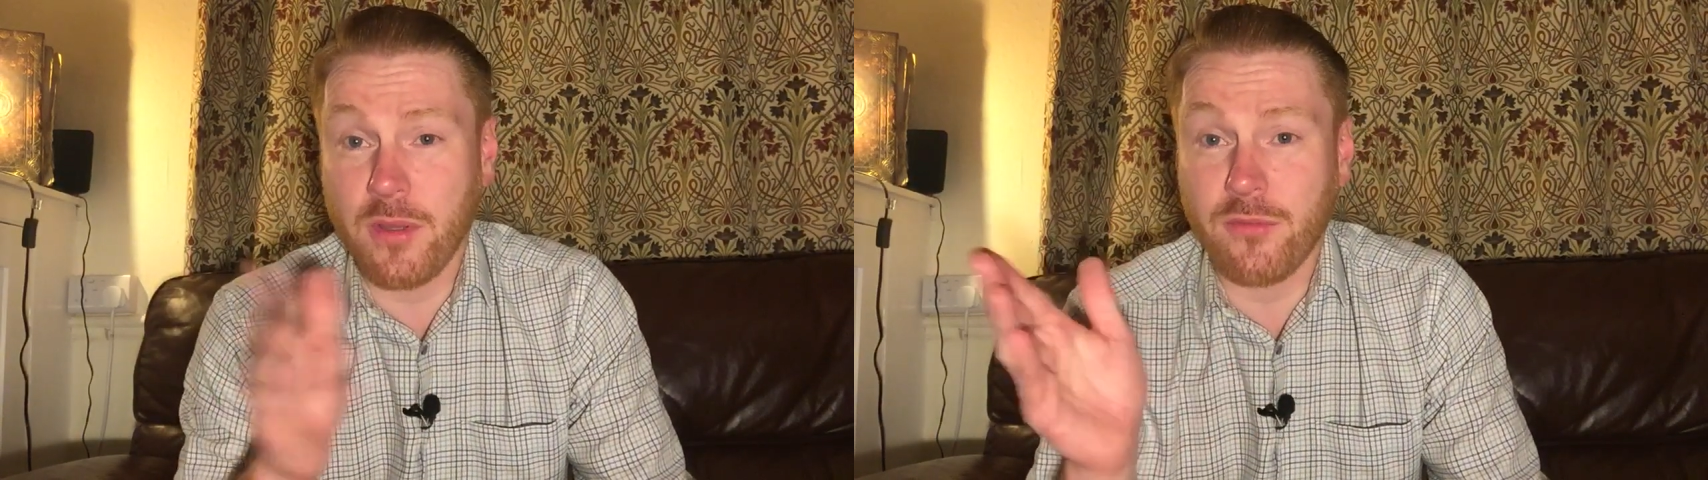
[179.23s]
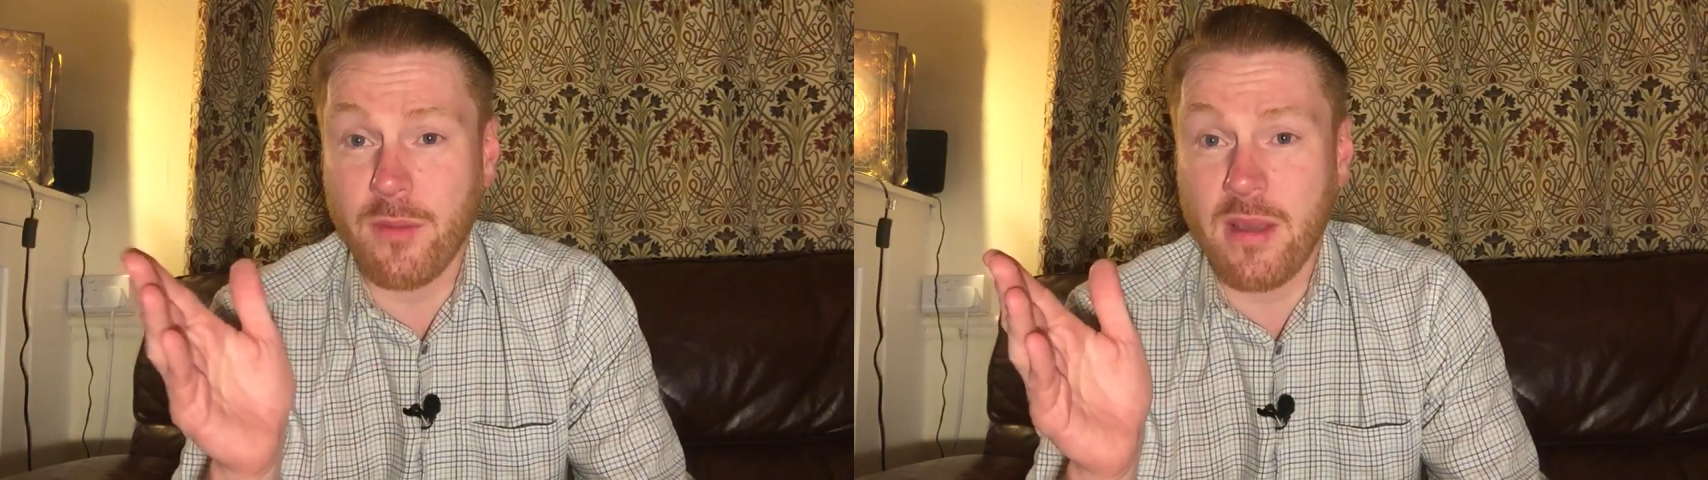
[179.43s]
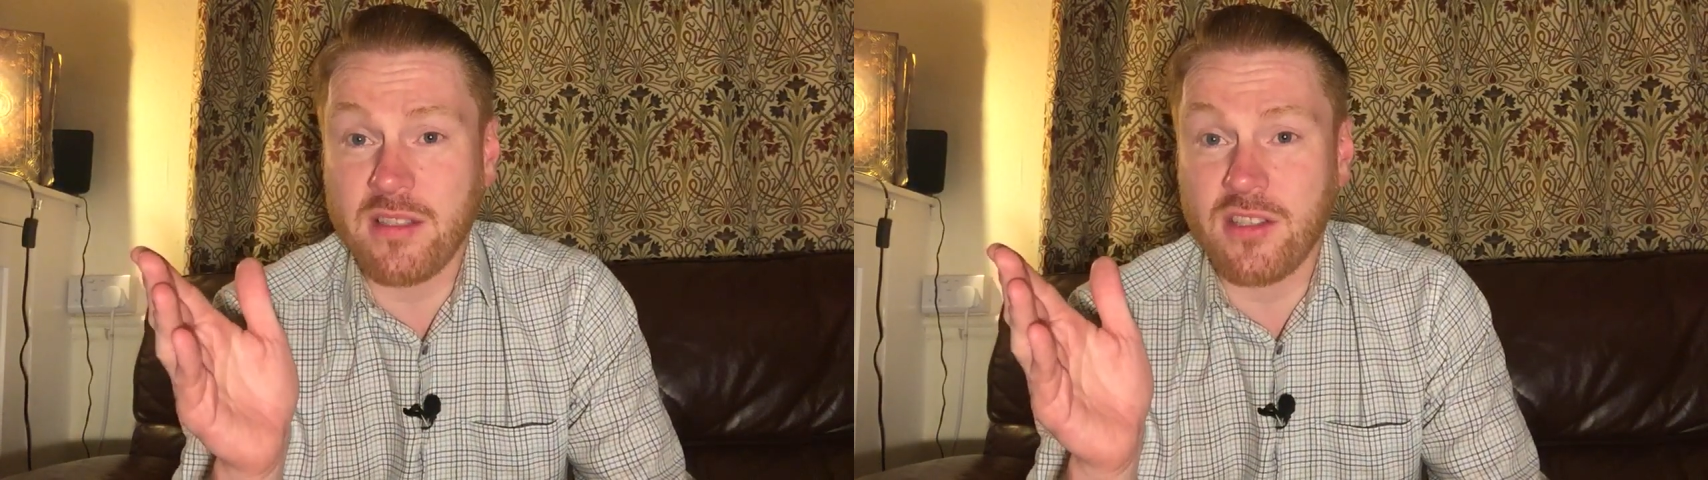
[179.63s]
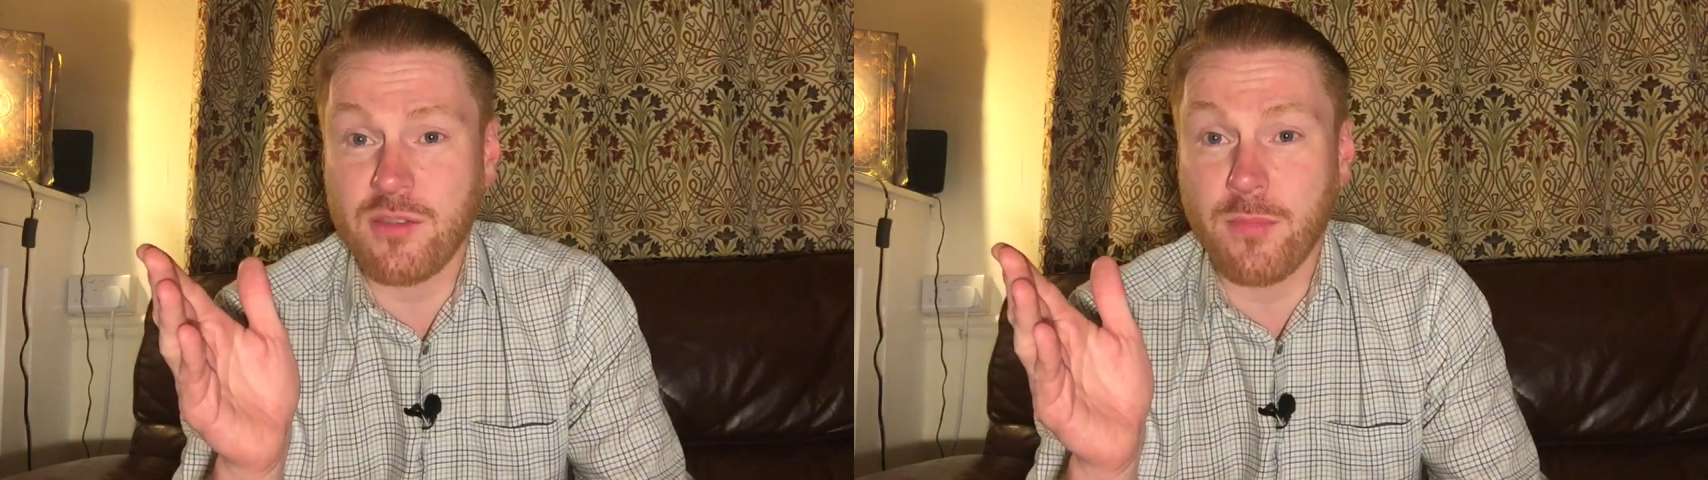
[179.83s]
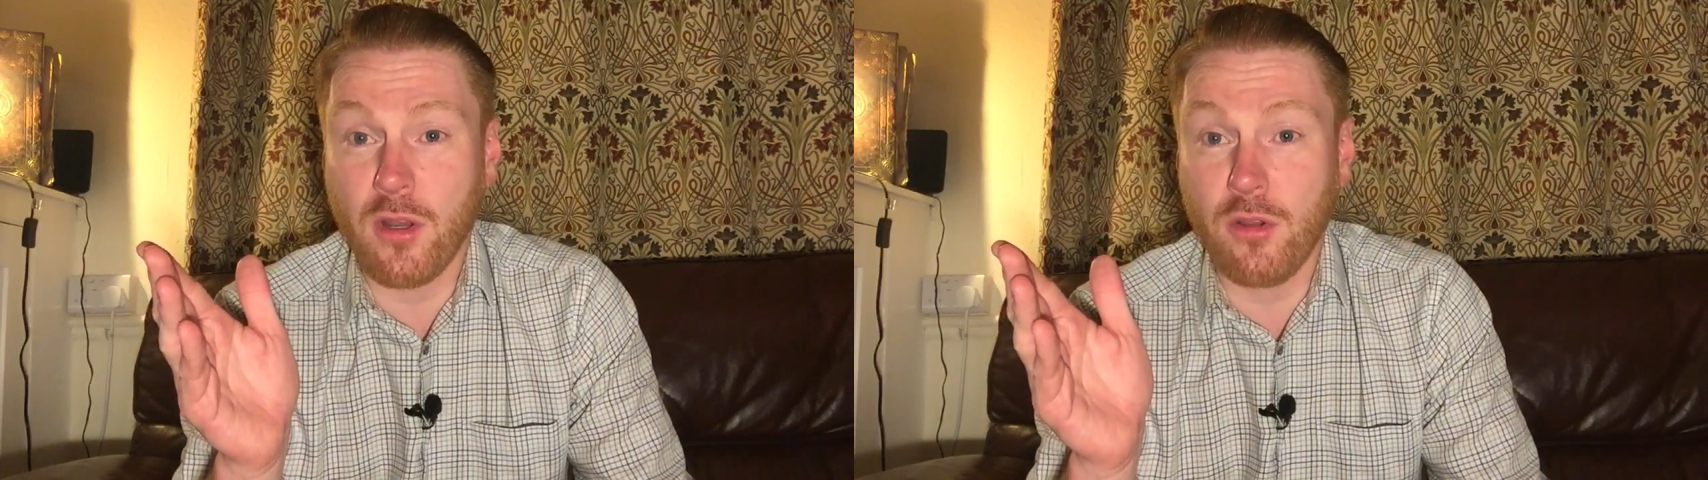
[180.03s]
of the
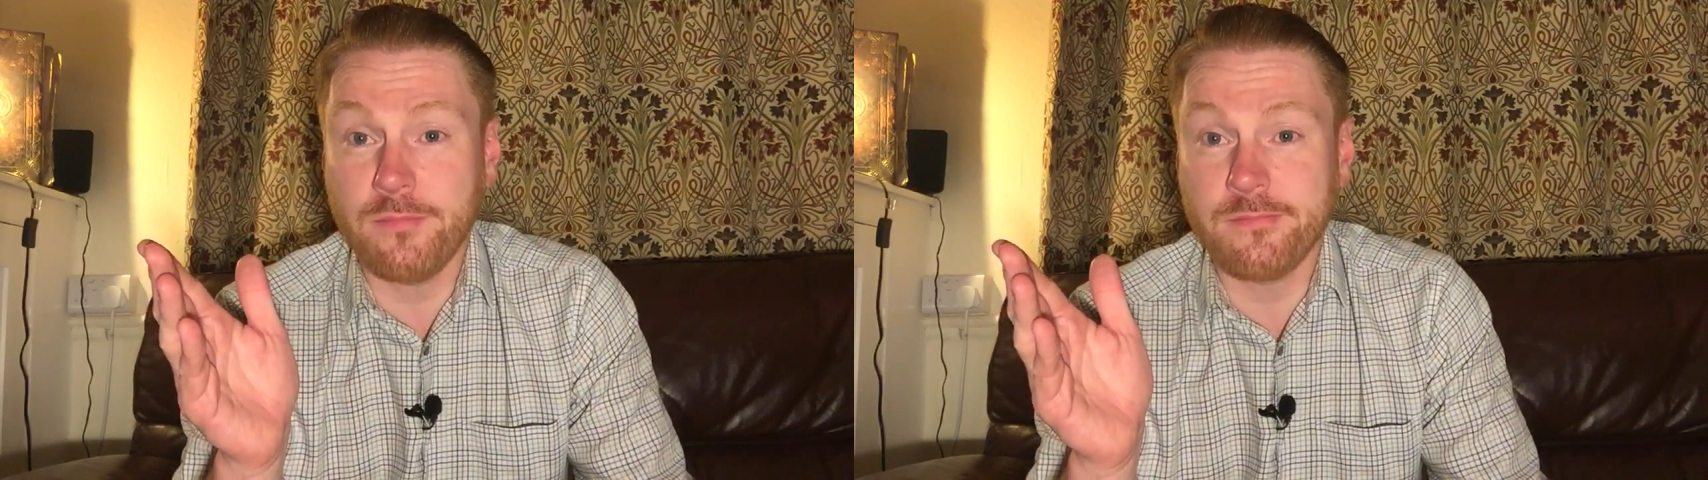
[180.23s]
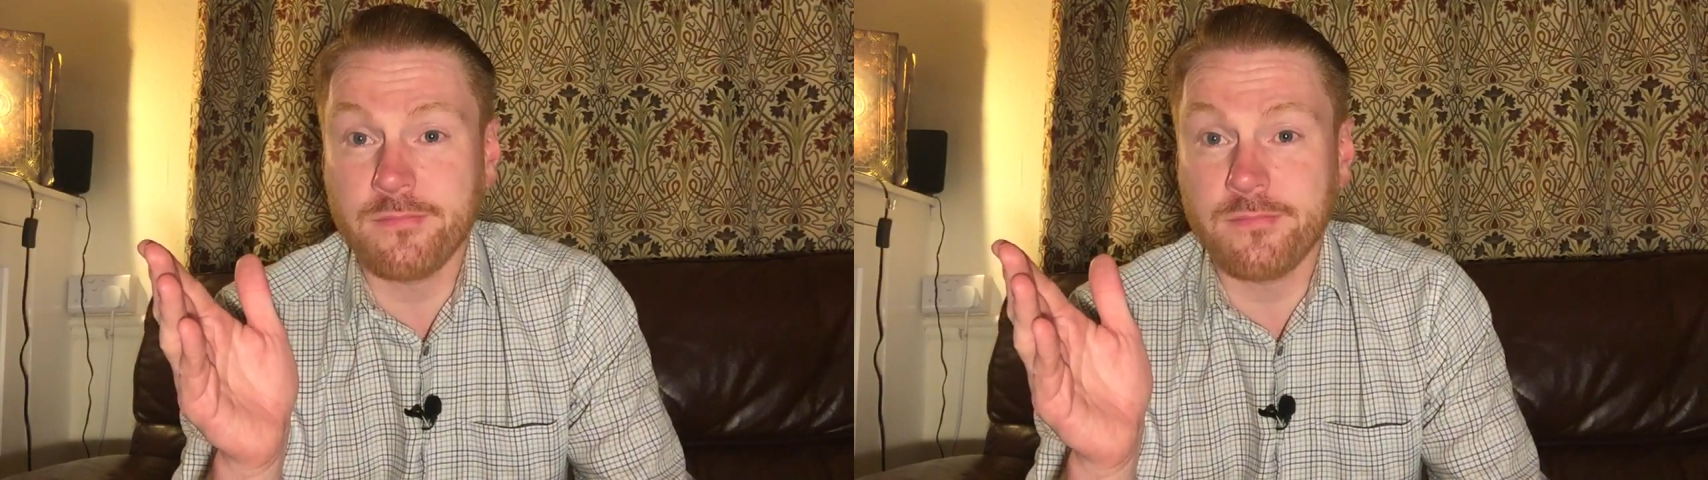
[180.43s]
message below